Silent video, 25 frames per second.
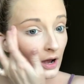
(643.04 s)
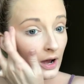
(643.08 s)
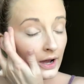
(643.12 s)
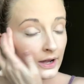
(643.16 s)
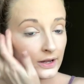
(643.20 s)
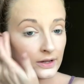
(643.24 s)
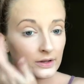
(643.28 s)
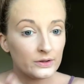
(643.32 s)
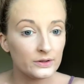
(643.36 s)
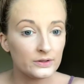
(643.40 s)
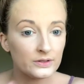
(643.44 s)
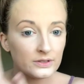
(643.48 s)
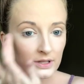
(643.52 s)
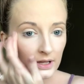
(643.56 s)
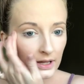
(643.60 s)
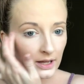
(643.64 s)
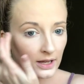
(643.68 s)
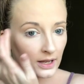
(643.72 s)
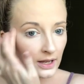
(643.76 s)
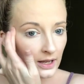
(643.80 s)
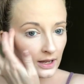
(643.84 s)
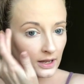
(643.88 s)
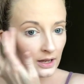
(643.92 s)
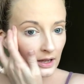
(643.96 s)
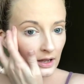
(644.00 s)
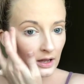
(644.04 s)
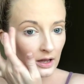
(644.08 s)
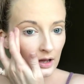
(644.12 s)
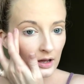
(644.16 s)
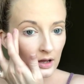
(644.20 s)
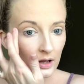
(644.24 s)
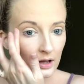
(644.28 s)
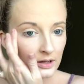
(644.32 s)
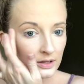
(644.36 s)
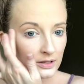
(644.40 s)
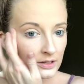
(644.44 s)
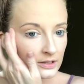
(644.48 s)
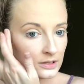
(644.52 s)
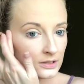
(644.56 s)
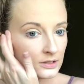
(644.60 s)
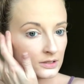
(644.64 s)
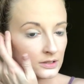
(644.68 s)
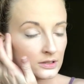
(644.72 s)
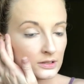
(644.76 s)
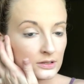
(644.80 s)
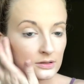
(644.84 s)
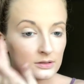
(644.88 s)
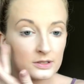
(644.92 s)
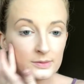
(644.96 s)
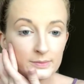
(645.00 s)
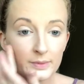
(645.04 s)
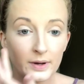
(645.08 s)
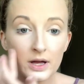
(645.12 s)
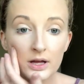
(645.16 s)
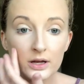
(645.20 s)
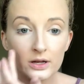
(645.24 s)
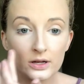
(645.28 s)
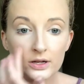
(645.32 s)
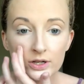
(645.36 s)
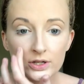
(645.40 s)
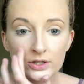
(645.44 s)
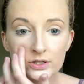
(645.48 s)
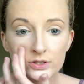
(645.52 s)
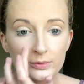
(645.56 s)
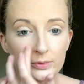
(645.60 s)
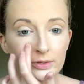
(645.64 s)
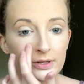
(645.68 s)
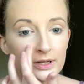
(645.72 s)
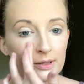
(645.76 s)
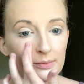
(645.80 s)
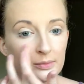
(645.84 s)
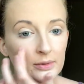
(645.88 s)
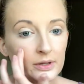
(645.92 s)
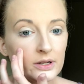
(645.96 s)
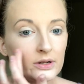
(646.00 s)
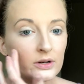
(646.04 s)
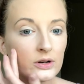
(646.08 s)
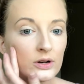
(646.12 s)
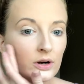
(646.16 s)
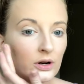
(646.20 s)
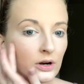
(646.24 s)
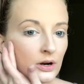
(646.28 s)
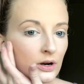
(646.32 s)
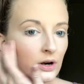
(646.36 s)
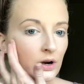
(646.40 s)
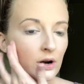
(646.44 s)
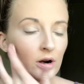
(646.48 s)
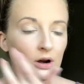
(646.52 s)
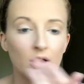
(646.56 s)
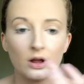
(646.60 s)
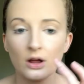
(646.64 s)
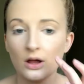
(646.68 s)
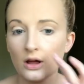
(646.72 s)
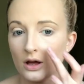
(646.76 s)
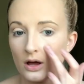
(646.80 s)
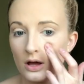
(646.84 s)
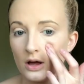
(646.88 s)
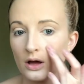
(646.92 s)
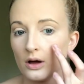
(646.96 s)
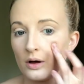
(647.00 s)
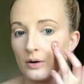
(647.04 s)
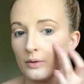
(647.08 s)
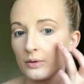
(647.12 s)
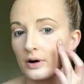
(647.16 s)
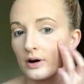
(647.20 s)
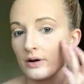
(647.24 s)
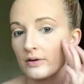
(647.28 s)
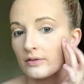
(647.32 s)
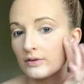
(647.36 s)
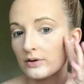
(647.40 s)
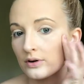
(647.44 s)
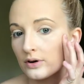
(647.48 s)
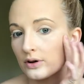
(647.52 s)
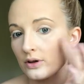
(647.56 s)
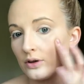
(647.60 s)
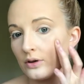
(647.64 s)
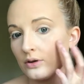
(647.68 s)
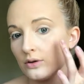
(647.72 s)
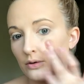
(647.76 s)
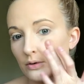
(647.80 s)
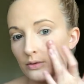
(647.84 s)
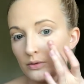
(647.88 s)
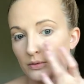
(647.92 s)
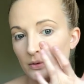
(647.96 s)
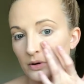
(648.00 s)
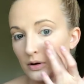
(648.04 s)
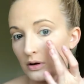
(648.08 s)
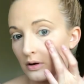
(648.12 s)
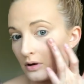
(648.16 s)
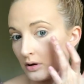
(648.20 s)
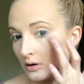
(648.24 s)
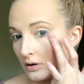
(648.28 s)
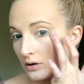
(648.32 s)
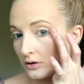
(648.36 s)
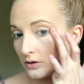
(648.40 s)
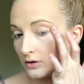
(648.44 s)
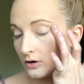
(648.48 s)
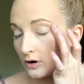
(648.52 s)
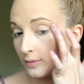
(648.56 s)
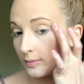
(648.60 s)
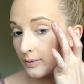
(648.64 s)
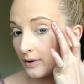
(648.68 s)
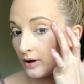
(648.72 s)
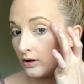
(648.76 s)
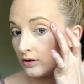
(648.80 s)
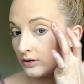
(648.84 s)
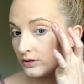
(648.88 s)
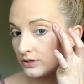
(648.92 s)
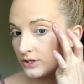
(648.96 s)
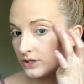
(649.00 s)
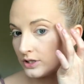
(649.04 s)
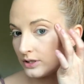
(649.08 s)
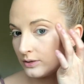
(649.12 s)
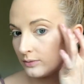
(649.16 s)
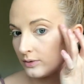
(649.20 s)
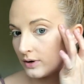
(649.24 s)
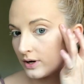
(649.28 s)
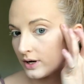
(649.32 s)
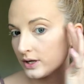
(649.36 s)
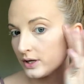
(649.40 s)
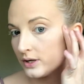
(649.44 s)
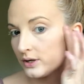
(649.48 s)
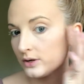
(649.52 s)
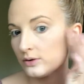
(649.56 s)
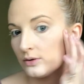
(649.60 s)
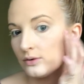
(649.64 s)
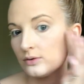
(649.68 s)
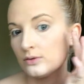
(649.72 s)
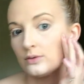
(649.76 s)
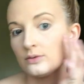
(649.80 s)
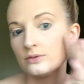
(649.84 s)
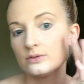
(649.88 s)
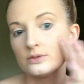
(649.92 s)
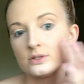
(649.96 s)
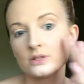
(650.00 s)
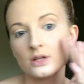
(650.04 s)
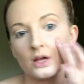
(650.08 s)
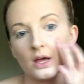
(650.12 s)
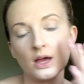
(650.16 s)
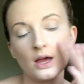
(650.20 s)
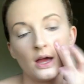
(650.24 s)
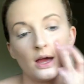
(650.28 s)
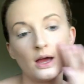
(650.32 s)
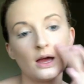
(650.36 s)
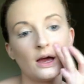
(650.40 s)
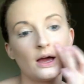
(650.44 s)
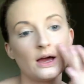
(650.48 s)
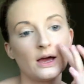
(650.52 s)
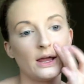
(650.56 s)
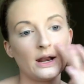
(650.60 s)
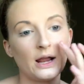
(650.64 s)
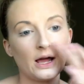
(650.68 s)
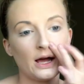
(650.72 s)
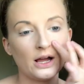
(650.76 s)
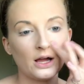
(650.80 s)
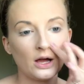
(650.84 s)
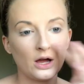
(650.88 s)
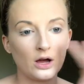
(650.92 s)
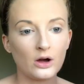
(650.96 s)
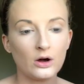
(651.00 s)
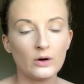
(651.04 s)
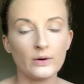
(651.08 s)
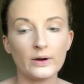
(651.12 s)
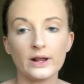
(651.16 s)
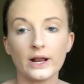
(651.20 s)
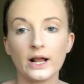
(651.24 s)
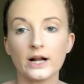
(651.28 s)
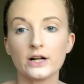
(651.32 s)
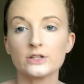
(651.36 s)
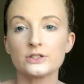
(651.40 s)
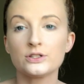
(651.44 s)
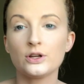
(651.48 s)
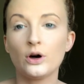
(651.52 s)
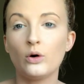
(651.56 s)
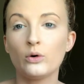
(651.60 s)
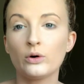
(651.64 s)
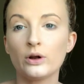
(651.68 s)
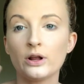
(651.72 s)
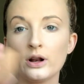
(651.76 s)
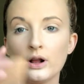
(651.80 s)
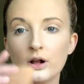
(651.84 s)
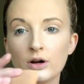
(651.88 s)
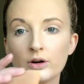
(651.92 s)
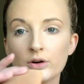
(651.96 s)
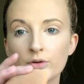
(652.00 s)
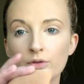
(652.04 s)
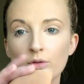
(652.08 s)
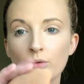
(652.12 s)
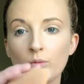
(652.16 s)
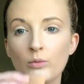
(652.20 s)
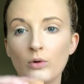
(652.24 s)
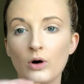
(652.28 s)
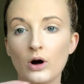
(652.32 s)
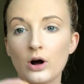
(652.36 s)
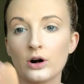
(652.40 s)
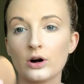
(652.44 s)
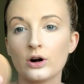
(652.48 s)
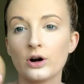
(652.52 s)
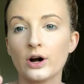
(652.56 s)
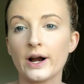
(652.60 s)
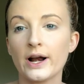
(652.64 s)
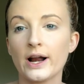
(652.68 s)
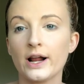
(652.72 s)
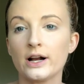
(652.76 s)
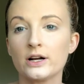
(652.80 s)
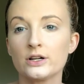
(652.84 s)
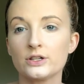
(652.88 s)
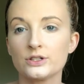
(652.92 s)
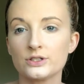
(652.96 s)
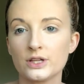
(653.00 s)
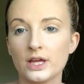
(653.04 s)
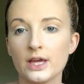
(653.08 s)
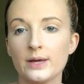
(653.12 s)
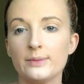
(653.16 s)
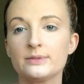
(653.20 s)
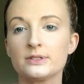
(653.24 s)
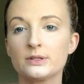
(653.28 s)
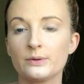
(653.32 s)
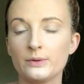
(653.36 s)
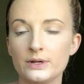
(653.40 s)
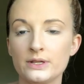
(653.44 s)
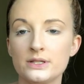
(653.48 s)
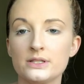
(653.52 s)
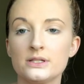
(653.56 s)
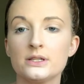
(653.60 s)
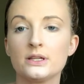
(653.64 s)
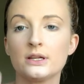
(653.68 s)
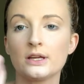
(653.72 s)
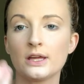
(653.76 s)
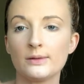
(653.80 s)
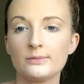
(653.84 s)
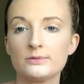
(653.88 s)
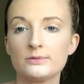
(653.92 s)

I use a sponge, beauty blender, whatever terminology you want to use. And I go and I just hold it under the water and I just keep squeezing